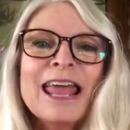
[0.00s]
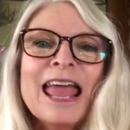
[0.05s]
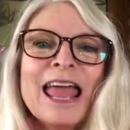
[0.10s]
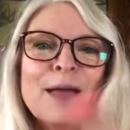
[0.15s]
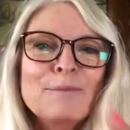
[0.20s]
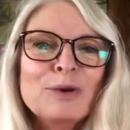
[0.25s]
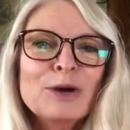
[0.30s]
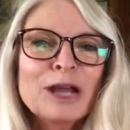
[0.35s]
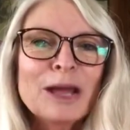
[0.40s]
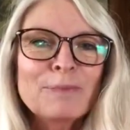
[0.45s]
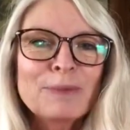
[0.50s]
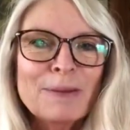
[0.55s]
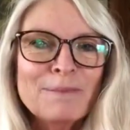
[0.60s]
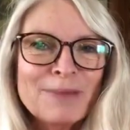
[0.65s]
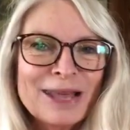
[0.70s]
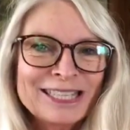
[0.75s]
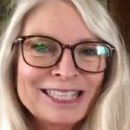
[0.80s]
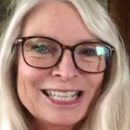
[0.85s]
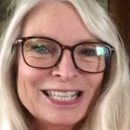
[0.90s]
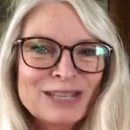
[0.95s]
Put up a
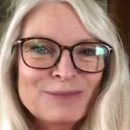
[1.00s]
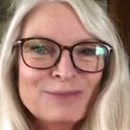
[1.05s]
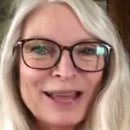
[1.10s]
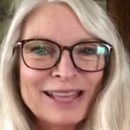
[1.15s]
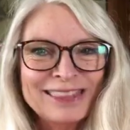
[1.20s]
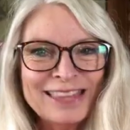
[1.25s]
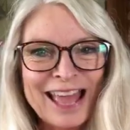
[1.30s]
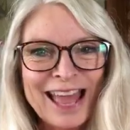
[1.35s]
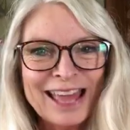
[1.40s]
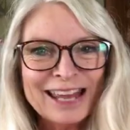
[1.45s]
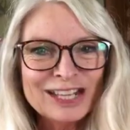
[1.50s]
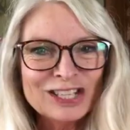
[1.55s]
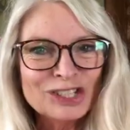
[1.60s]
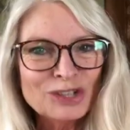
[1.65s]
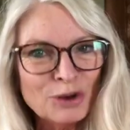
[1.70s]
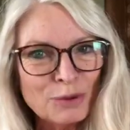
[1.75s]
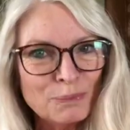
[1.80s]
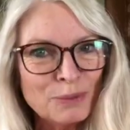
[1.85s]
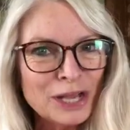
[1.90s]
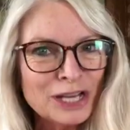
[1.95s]
message about that and show a
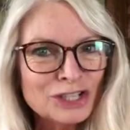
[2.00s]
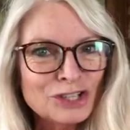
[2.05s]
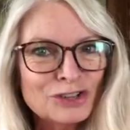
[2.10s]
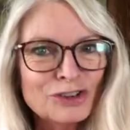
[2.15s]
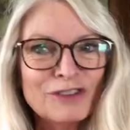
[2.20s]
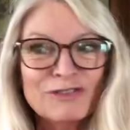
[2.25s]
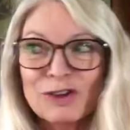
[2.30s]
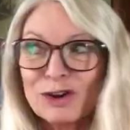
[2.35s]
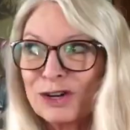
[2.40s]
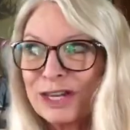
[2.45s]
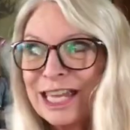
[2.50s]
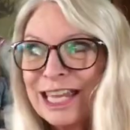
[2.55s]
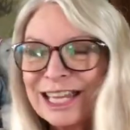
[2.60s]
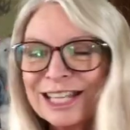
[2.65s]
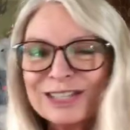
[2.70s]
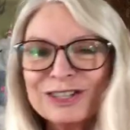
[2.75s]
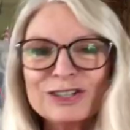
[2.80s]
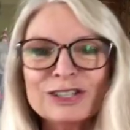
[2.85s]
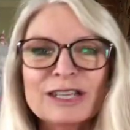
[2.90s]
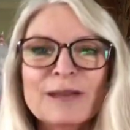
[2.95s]
picture of your kids
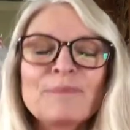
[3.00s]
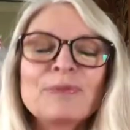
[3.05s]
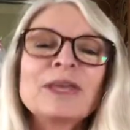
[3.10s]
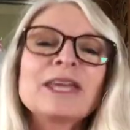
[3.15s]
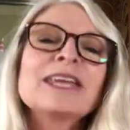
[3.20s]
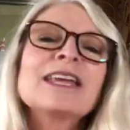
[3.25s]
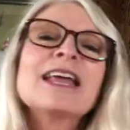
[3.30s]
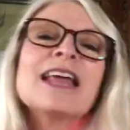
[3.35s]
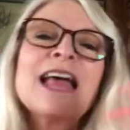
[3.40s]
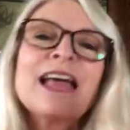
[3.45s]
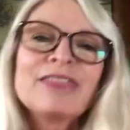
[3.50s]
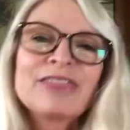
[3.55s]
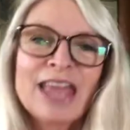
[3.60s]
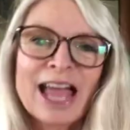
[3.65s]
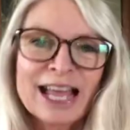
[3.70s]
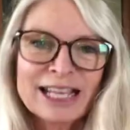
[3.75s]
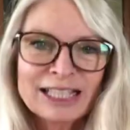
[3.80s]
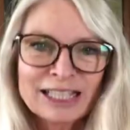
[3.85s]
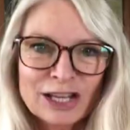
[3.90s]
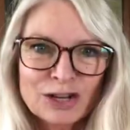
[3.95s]
or something.
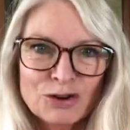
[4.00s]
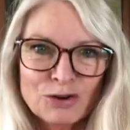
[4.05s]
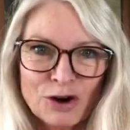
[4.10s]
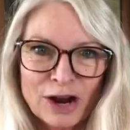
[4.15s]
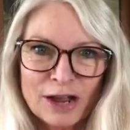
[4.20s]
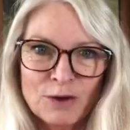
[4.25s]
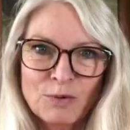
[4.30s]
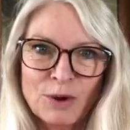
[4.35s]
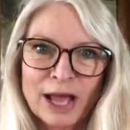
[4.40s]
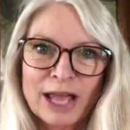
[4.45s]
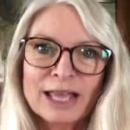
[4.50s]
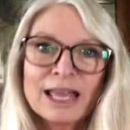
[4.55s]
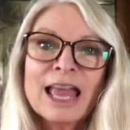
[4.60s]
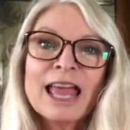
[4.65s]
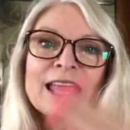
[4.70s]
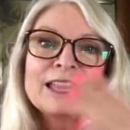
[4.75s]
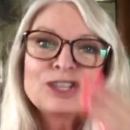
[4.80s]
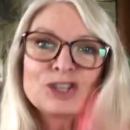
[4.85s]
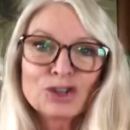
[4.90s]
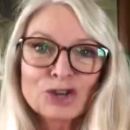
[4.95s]
That's a great way.
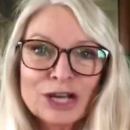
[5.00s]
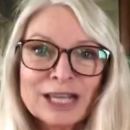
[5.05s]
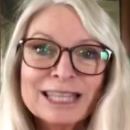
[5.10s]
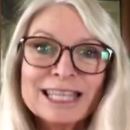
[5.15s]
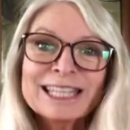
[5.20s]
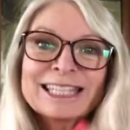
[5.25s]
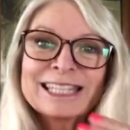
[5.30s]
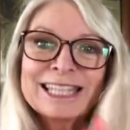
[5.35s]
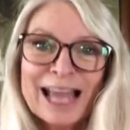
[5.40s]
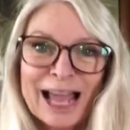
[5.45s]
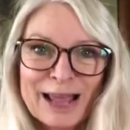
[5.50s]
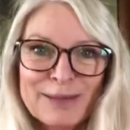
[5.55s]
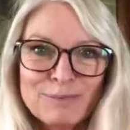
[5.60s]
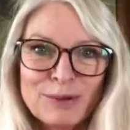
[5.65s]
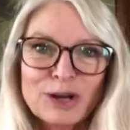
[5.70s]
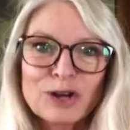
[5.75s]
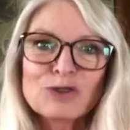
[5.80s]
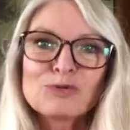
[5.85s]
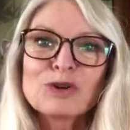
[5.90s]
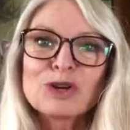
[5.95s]
During this time
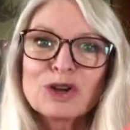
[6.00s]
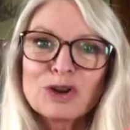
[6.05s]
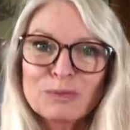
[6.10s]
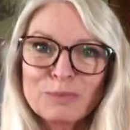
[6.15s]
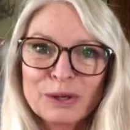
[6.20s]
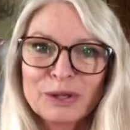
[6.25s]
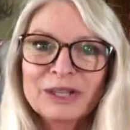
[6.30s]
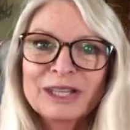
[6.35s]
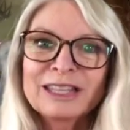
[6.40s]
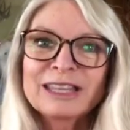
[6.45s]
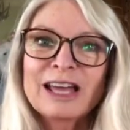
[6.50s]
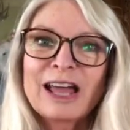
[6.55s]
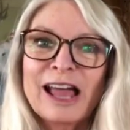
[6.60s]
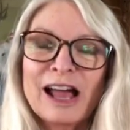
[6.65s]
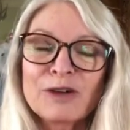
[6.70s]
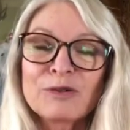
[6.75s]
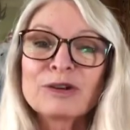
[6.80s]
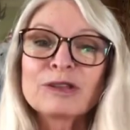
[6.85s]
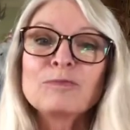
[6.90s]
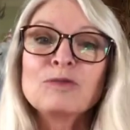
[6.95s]
period where you're building the
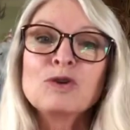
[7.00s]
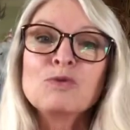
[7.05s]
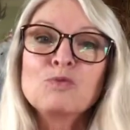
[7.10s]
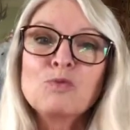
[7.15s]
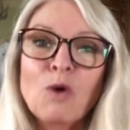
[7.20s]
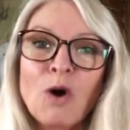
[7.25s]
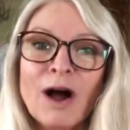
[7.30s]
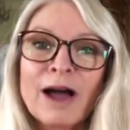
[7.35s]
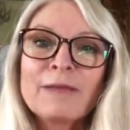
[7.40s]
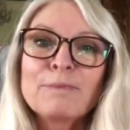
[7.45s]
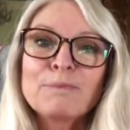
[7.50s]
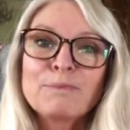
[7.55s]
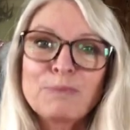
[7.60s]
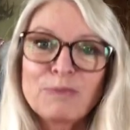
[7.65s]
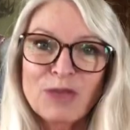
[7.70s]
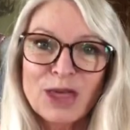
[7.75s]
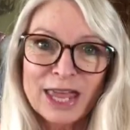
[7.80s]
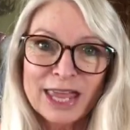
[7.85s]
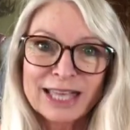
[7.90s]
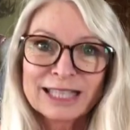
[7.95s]
algorithm, you want
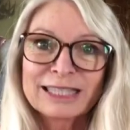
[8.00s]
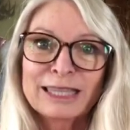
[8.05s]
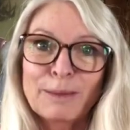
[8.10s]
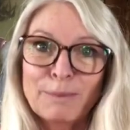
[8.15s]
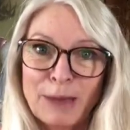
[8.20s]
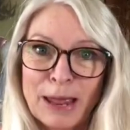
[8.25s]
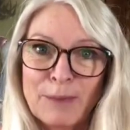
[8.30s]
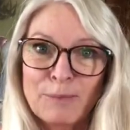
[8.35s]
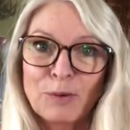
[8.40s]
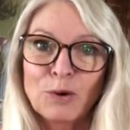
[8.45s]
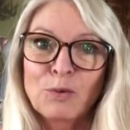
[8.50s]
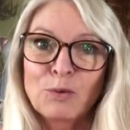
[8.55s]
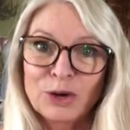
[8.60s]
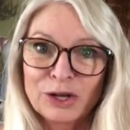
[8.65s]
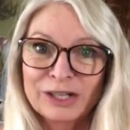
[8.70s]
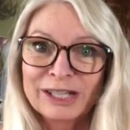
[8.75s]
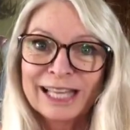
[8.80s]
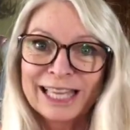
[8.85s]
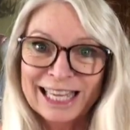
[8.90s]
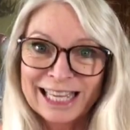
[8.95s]
things that people will
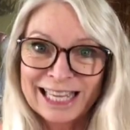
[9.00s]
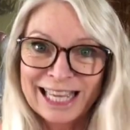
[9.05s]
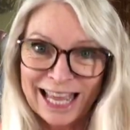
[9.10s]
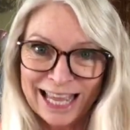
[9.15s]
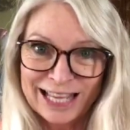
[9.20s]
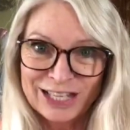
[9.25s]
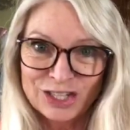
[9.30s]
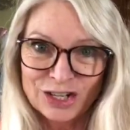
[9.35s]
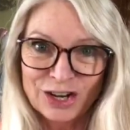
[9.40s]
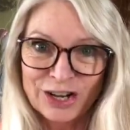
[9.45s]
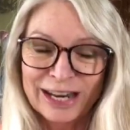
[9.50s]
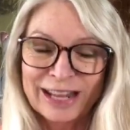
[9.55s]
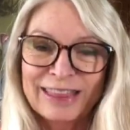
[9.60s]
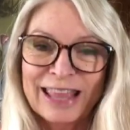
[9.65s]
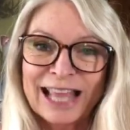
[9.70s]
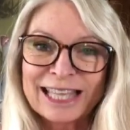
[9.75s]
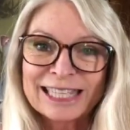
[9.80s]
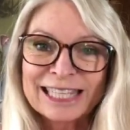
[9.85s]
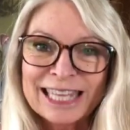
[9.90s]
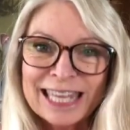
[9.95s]
engage on. And
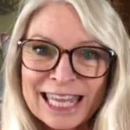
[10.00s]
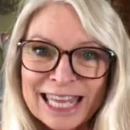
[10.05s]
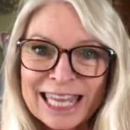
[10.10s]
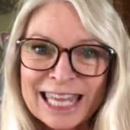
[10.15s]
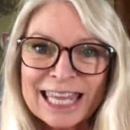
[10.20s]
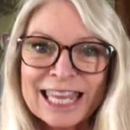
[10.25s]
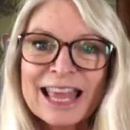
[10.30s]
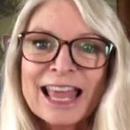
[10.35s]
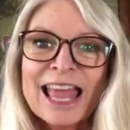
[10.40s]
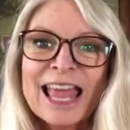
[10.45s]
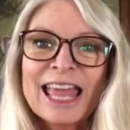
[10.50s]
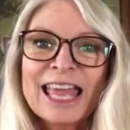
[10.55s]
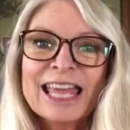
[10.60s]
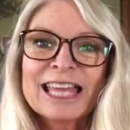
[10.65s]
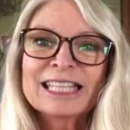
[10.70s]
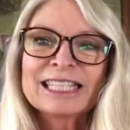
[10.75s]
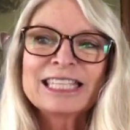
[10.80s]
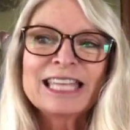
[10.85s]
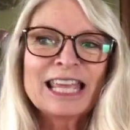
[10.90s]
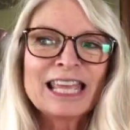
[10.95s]
that's key, is
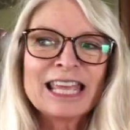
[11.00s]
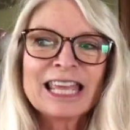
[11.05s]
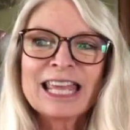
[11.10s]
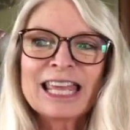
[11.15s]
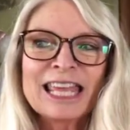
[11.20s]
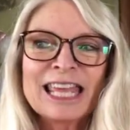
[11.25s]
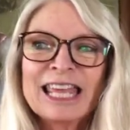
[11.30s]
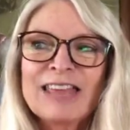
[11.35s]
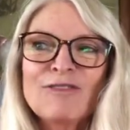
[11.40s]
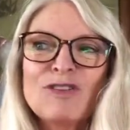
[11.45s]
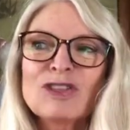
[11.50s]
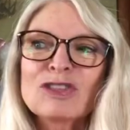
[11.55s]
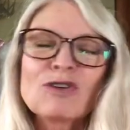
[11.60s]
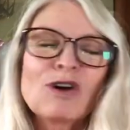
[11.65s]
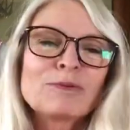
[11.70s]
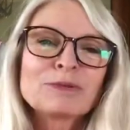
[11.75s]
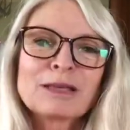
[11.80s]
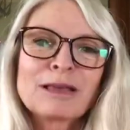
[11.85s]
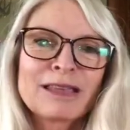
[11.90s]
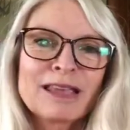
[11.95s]
if you throw up
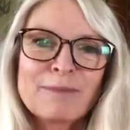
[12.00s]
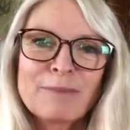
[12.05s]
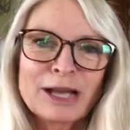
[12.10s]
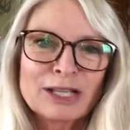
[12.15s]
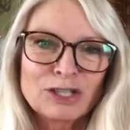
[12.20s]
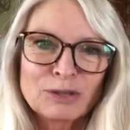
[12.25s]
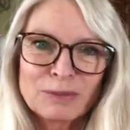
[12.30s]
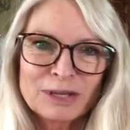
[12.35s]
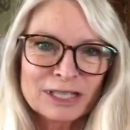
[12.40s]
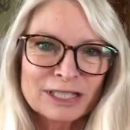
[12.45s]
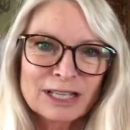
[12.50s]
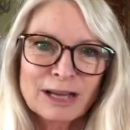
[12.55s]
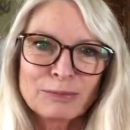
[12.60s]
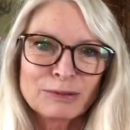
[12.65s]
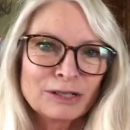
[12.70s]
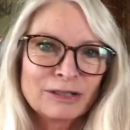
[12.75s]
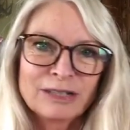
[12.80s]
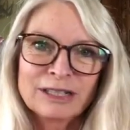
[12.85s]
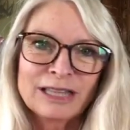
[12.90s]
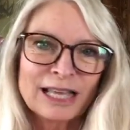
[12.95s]
something about your business
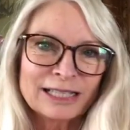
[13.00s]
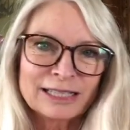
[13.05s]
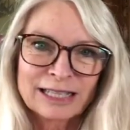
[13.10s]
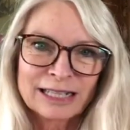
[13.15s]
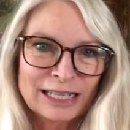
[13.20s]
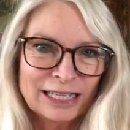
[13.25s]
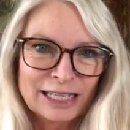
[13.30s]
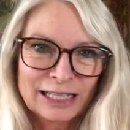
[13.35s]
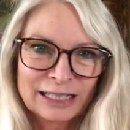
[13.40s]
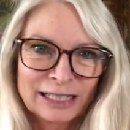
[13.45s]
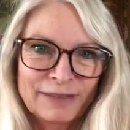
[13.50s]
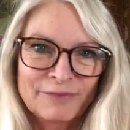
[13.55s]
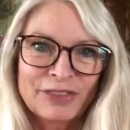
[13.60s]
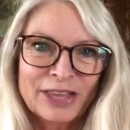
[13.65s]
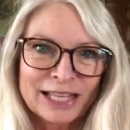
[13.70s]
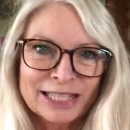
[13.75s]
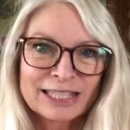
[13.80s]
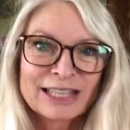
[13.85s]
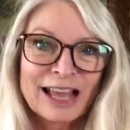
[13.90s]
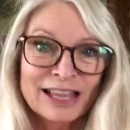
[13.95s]
opportunity, that's going to kill it. That's
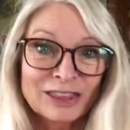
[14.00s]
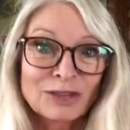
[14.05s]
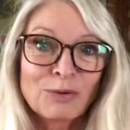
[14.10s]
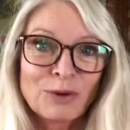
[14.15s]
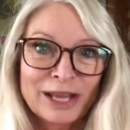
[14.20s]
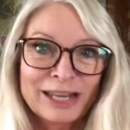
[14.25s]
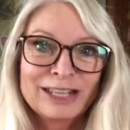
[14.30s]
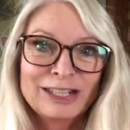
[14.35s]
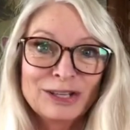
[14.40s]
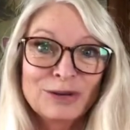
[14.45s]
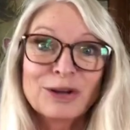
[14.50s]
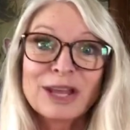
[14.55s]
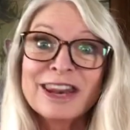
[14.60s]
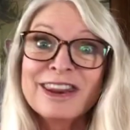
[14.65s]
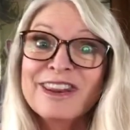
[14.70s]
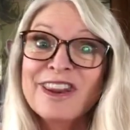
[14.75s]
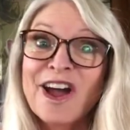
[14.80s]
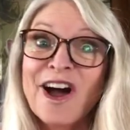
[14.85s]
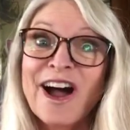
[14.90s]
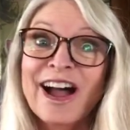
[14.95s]
not the way to do it.
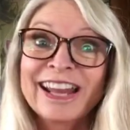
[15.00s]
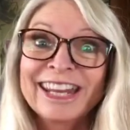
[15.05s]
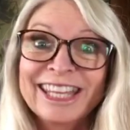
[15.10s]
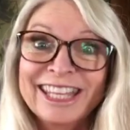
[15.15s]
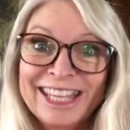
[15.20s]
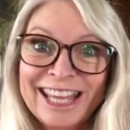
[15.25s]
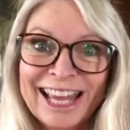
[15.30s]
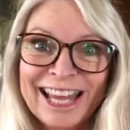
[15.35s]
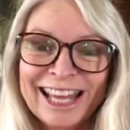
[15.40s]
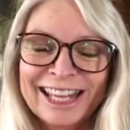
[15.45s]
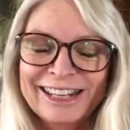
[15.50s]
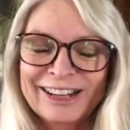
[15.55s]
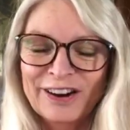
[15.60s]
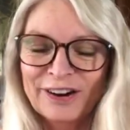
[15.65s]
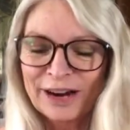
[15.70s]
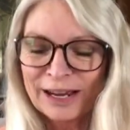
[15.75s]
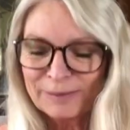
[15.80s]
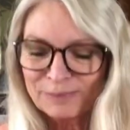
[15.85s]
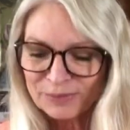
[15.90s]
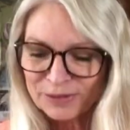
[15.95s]
Not yet. All
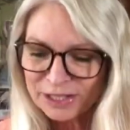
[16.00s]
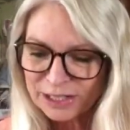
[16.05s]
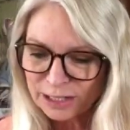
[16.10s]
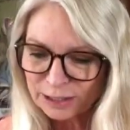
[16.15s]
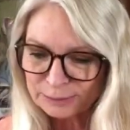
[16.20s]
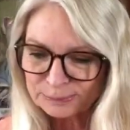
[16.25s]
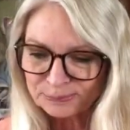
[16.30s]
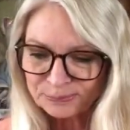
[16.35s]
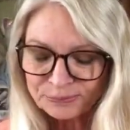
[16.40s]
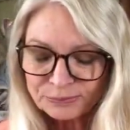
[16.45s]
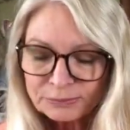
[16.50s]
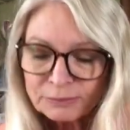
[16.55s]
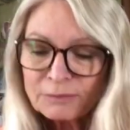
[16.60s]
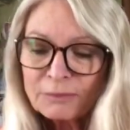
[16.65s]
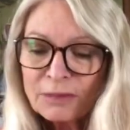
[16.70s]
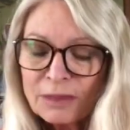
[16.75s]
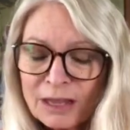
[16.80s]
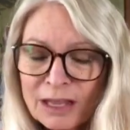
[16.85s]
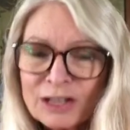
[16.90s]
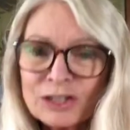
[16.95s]
right? So
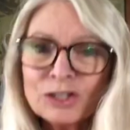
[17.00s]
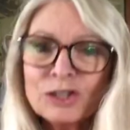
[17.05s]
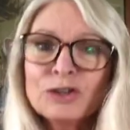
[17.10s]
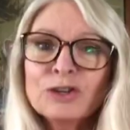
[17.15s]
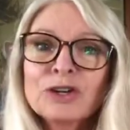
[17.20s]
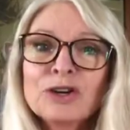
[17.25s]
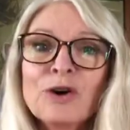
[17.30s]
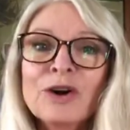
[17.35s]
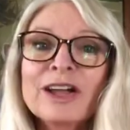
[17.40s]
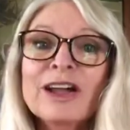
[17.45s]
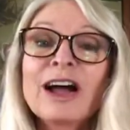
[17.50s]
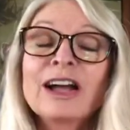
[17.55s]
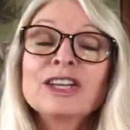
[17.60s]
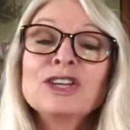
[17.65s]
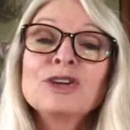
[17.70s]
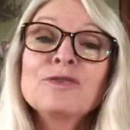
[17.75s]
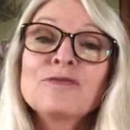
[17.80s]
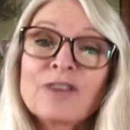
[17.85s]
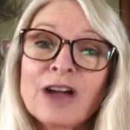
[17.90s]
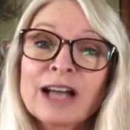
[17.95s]
you're going on. You've
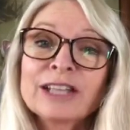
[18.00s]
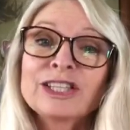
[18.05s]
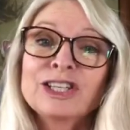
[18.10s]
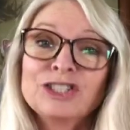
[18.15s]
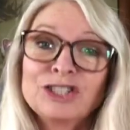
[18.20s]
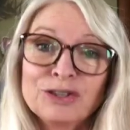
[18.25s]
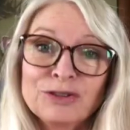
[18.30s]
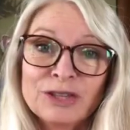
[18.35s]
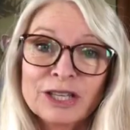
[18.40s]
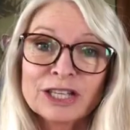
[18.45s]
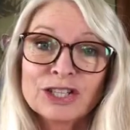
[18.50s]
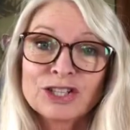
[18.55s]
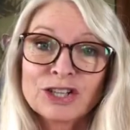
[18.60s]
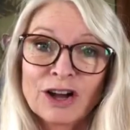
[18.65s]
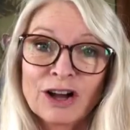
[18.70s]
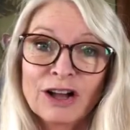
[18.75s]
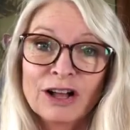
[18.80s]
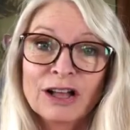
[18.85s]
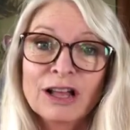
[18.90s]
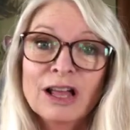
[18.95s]
got to do this, y'all.